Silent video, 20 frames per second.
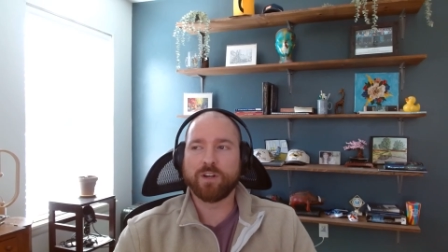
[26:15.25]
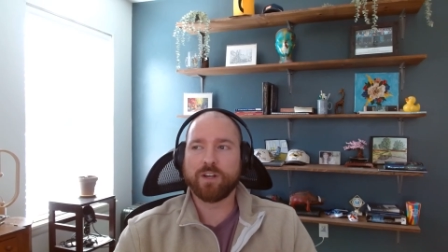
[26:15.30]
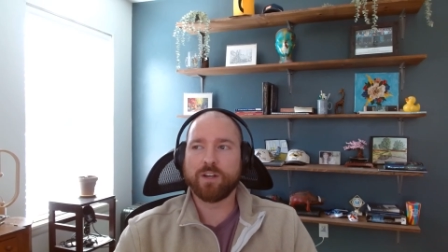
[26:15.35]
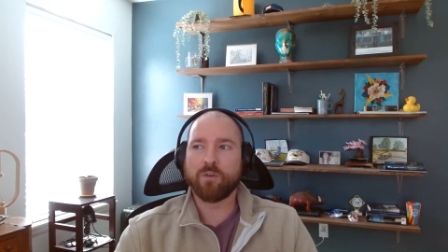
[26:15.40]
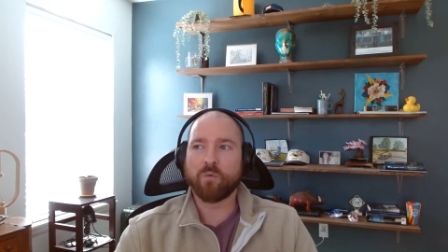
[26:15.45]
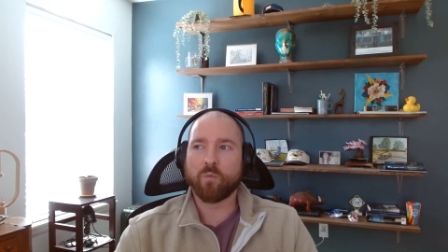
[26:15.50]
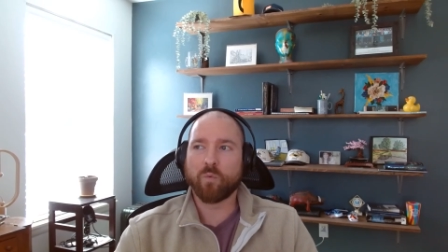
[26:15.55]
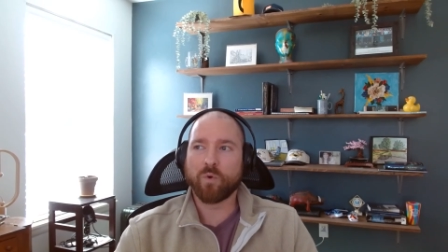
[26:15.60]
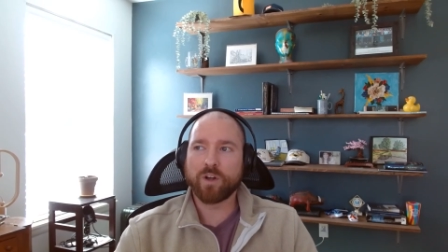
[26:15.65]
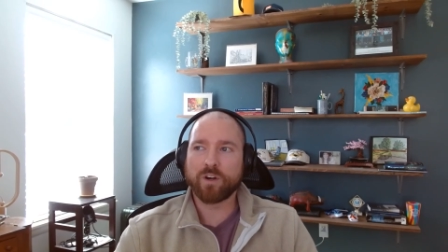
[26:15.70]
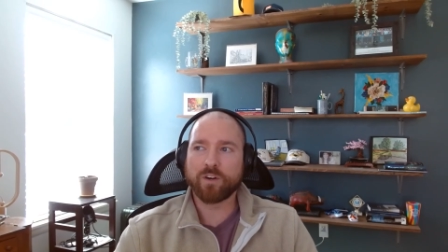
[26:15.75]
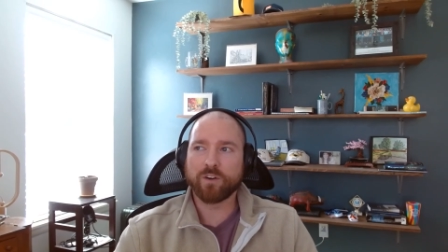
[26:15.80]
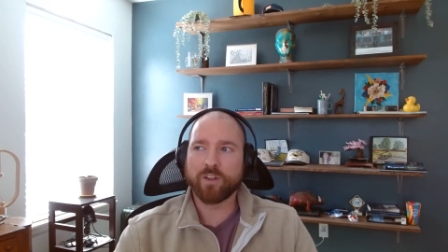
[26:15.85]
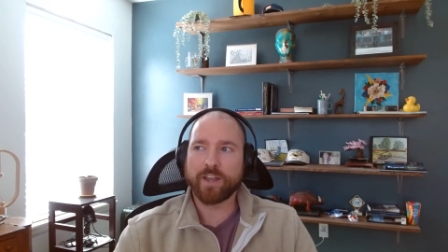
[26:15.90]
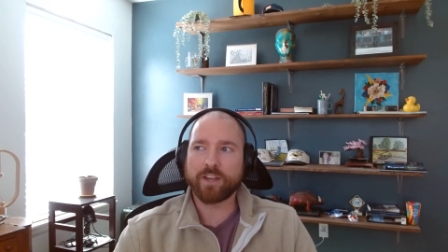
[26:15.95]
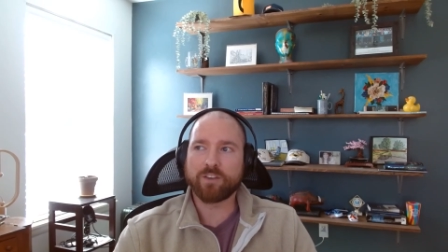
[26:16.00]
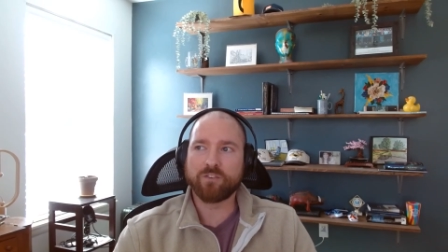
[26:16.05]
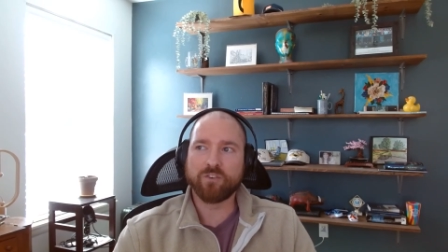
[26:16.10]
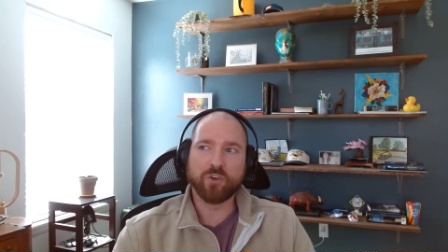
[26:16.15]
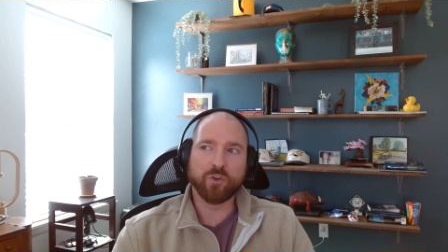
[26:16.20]
what are
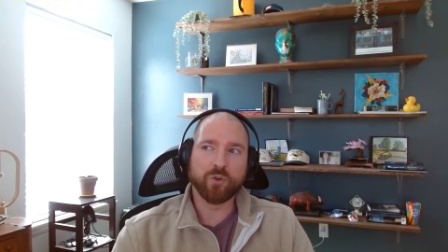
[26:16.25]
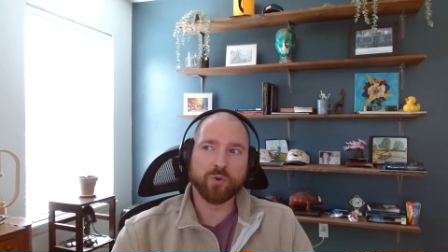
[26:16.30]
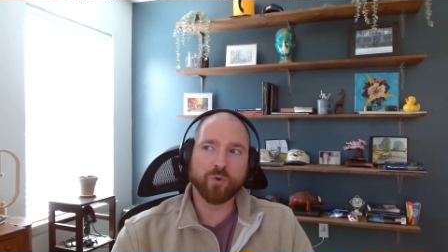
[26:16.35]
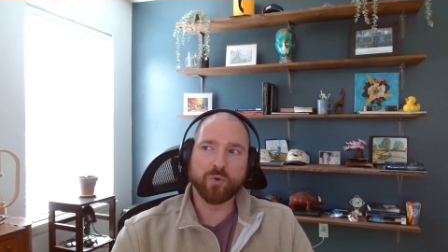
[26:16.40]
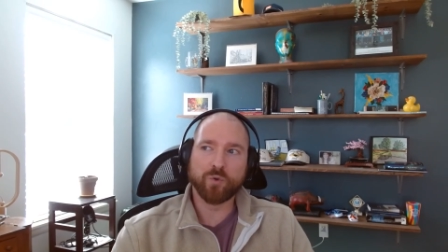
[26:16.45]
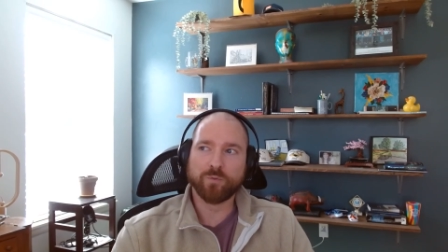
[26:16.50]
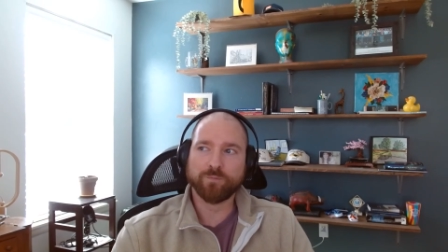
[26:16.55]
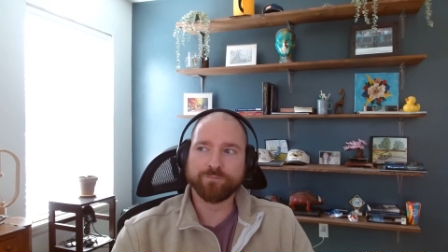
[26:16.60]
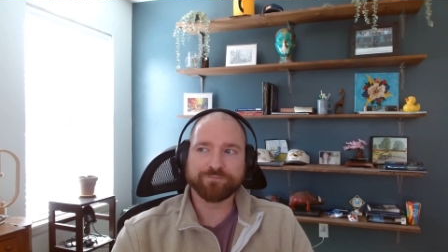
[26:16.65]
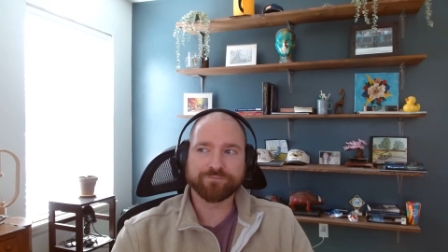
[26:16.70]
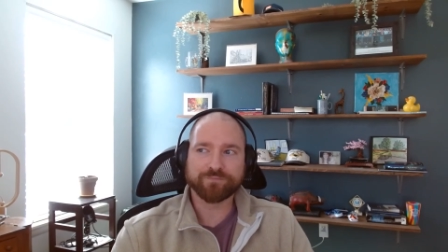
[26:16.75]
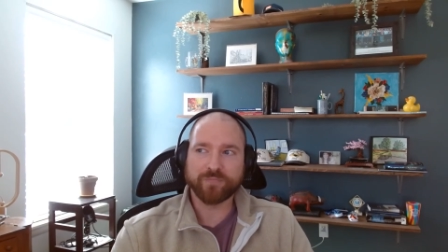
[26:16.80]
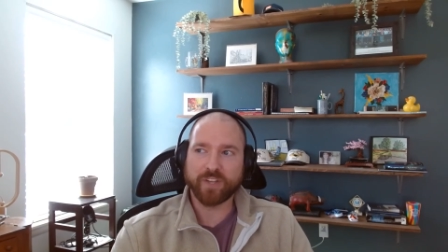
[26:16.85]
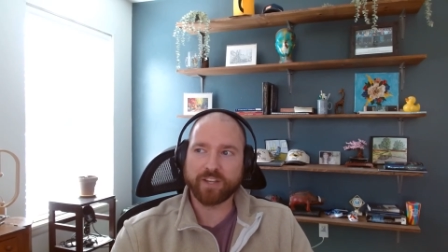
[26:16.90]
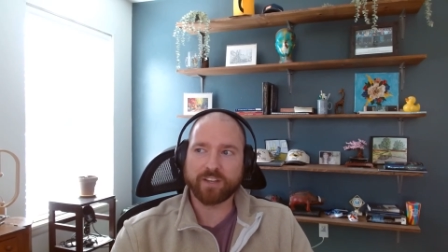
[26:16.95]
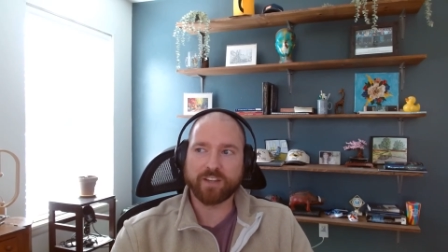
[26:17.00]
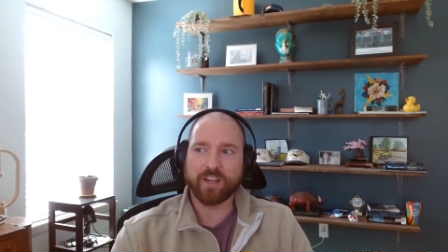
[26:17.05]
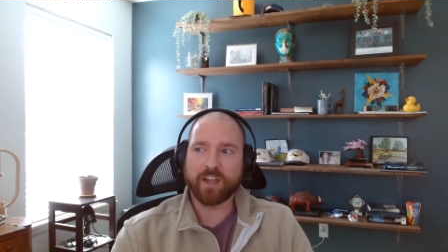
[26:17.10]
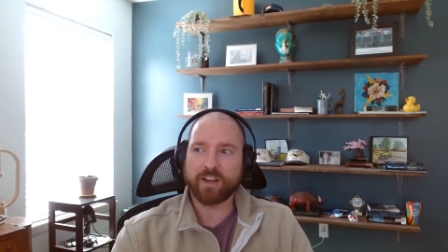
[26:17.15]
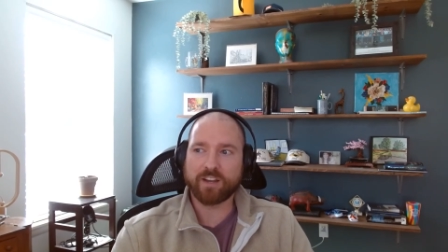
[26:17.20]
like new
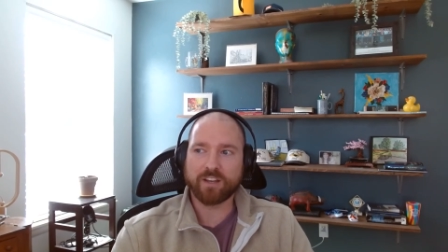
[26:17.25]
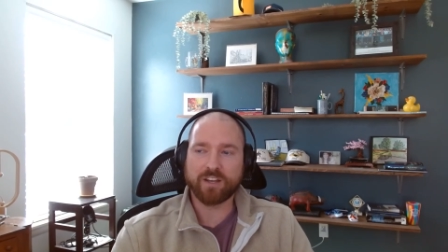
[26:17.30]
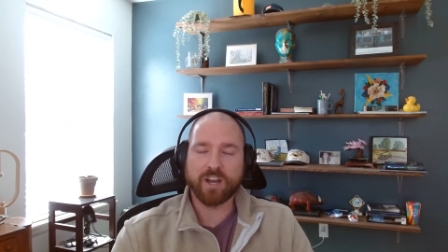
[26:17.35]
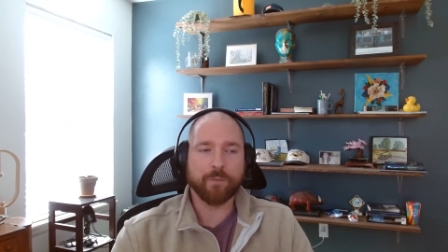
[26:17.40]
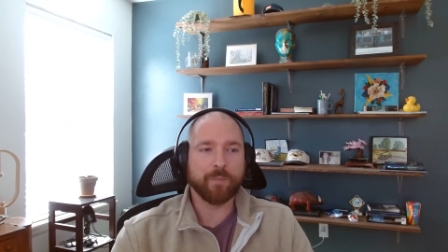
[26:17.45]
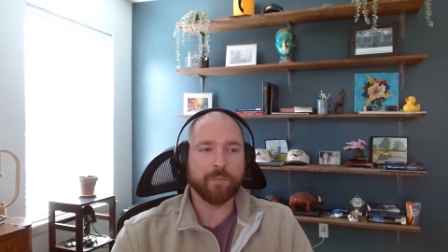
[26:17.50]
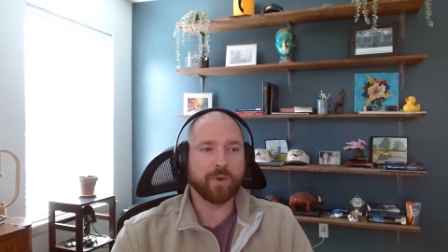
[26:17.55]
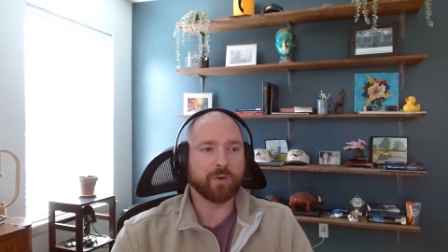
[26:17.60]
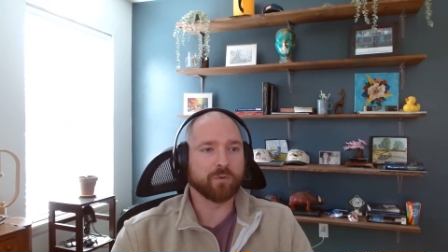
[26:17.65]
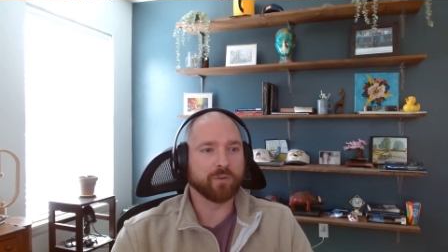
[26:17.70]
like economic